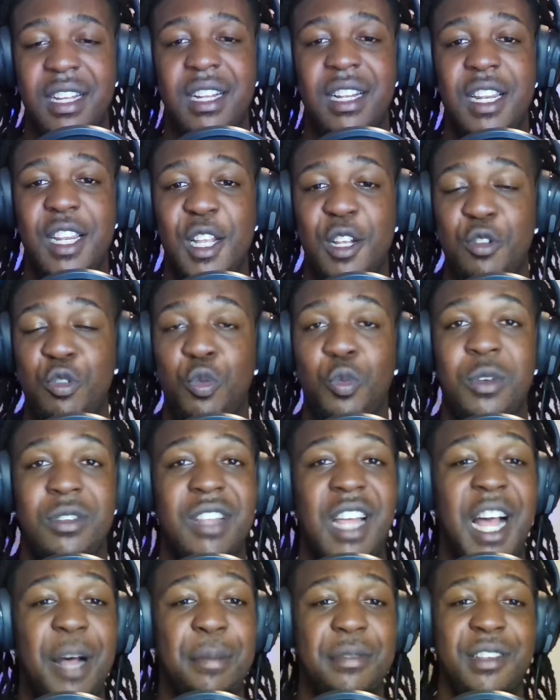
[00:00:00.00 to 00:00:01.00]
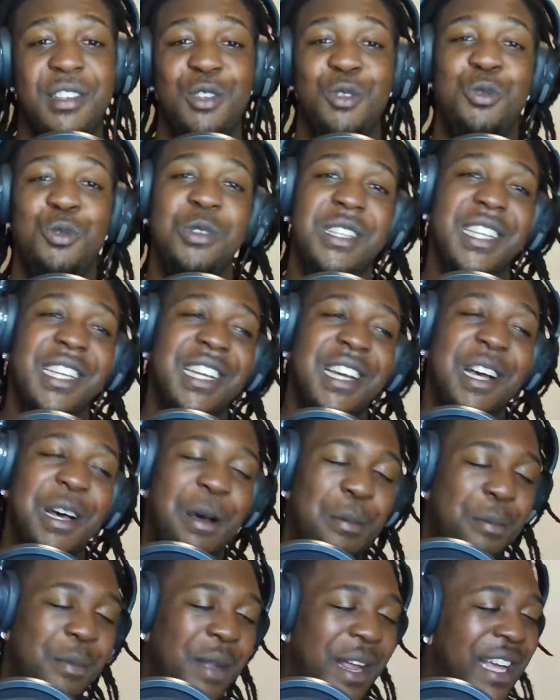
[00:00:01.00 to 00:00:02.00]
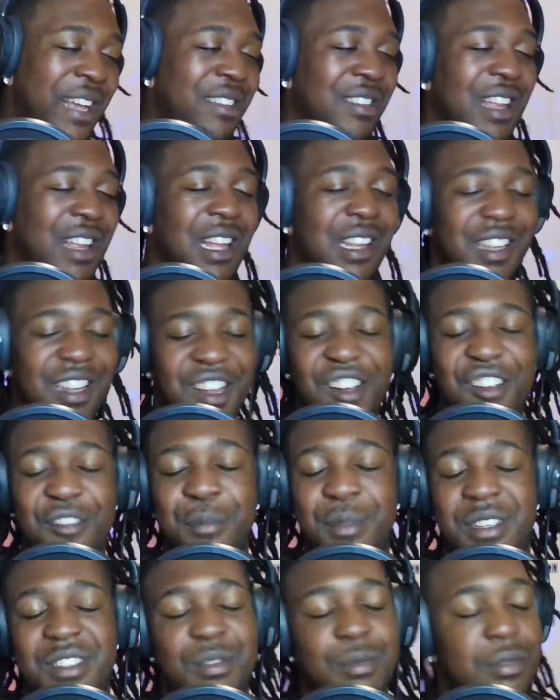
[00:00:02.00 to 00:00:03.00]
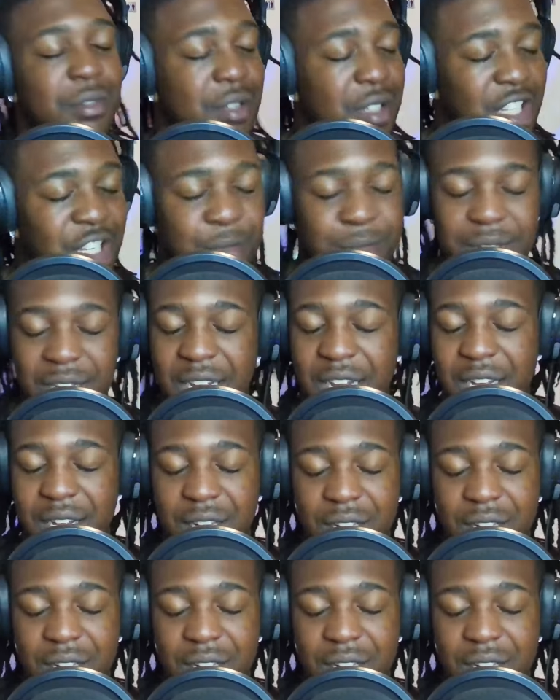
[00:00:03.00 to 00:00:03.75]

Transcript: This one was absolutely amazing. I love me some Slipknot.